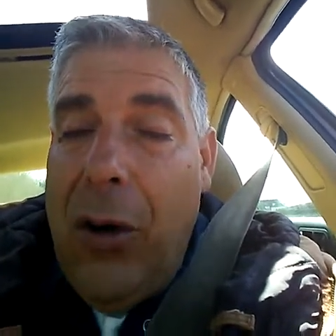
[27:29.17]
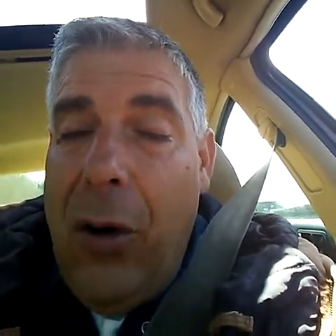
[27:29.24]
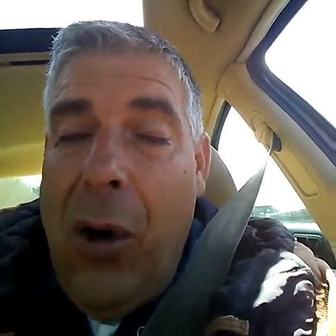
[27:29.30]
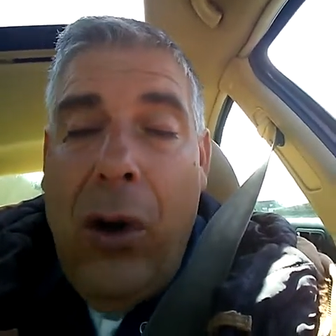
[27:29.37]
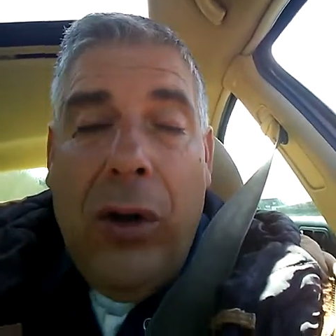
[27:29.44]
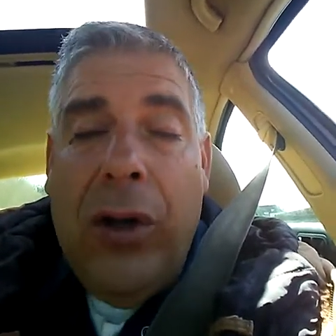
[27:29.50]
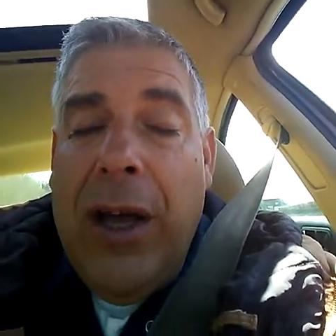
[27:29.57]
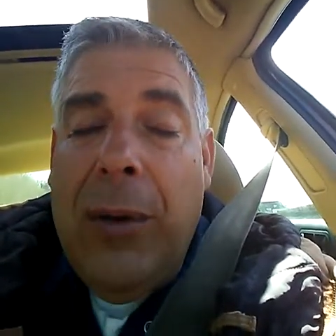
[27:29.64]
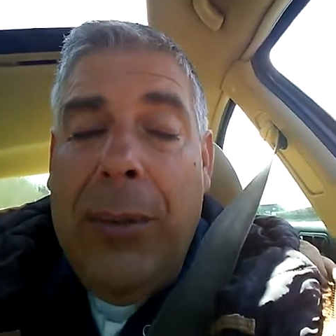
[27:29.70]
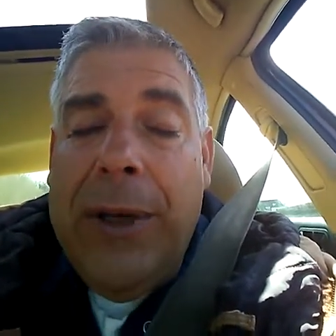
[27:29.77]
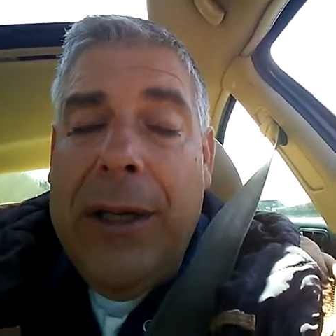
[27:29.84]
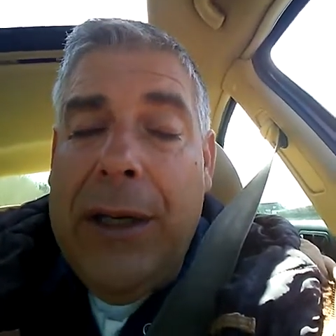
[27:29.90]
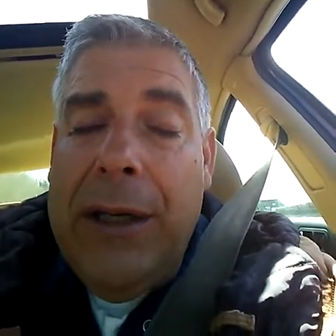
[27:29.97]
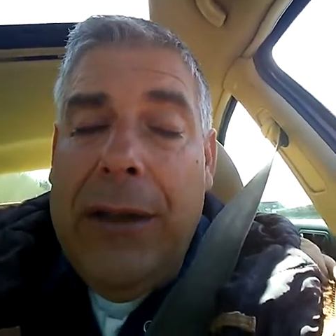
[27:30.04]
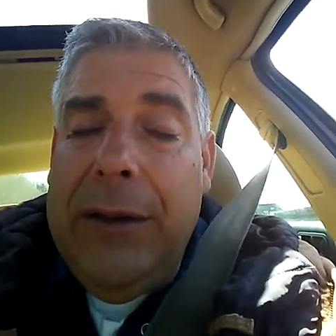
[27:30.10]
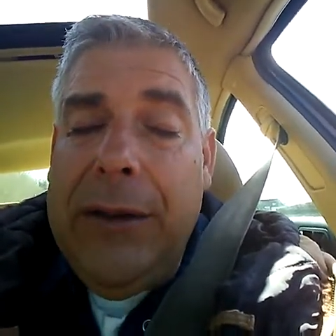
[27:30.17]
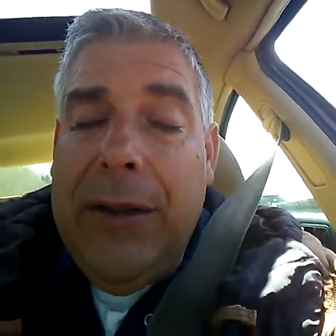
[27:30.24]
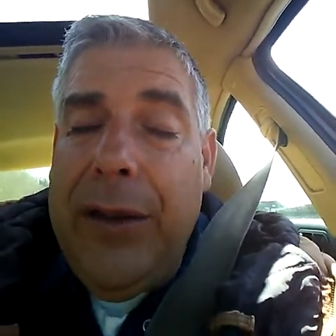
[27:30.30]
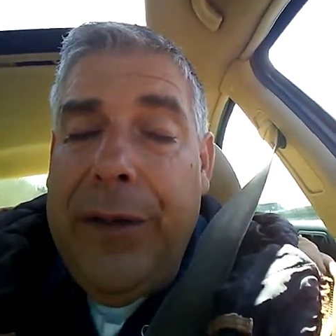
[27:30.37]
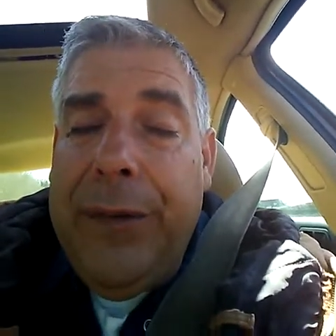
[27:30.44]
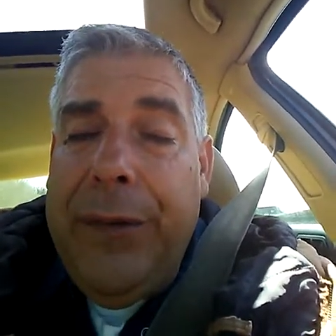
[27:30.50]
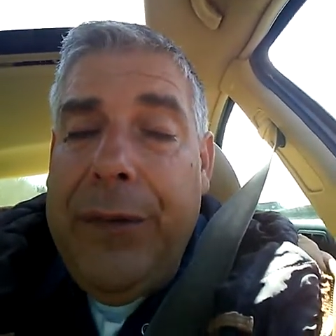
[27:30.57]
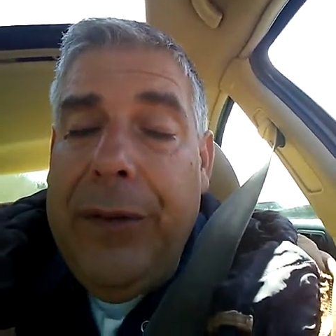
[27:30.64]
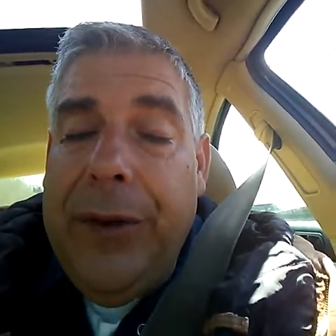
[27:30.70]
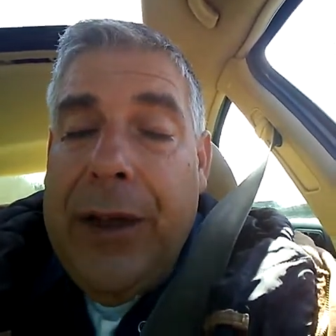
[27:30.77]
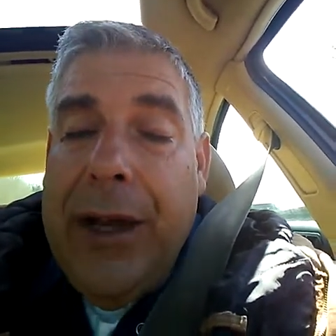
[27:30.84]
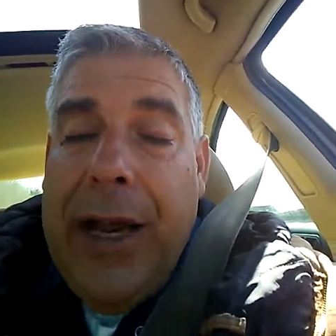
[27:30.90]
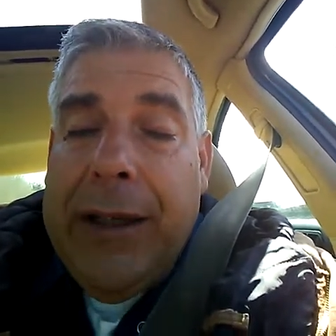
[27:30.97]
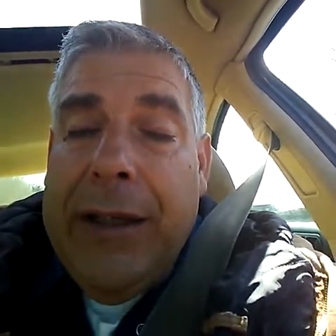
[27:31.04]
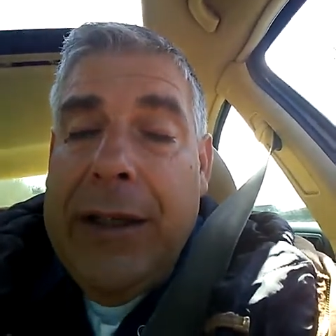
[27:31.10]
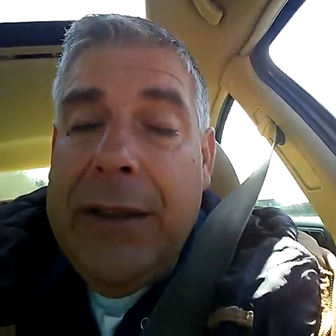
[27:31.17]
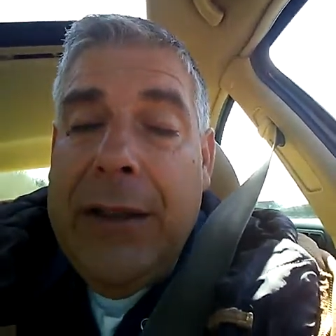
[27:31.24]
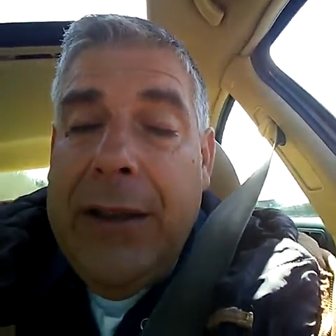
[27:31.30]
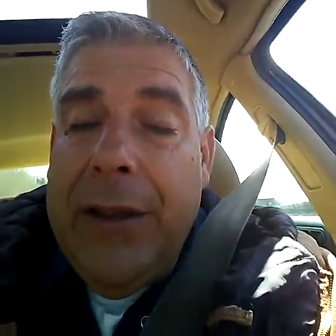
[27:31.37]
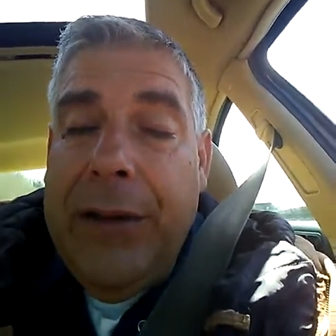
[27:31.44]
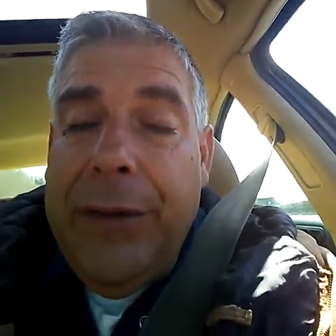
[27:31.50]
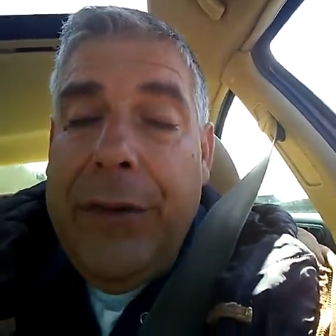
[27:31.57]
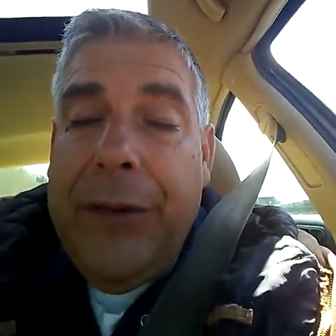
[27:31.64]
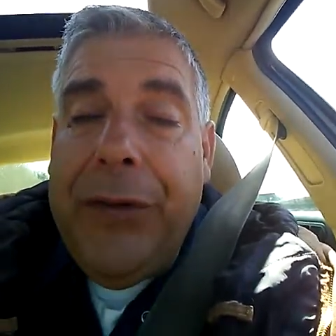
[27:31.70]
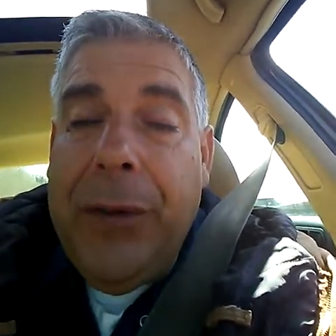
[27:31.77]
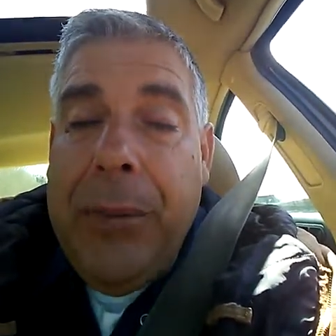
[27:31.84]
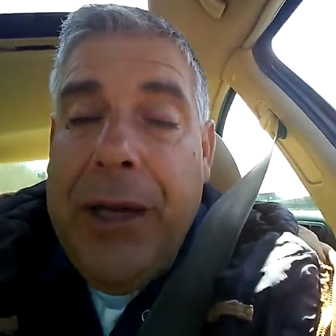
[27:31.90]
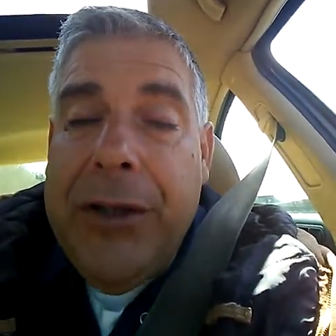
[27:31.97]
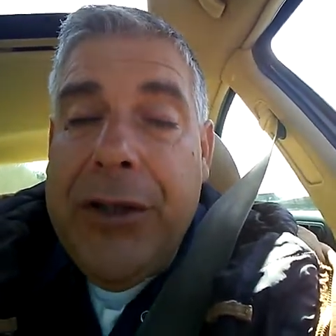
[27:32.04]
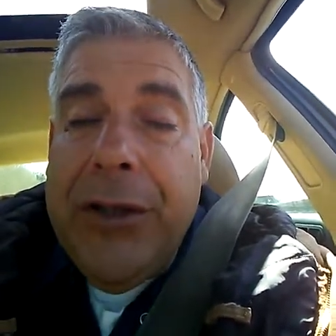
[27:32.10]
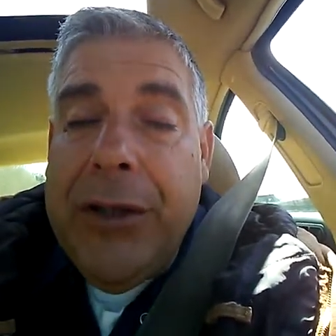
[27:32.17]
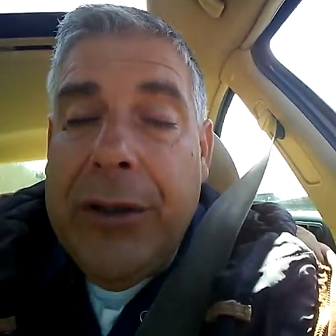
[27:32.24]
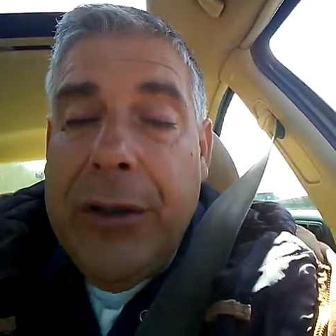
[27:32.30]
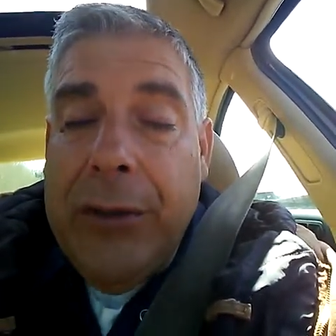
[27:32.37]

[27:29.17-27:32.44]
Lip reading: all going to the connecting to the fifth dimension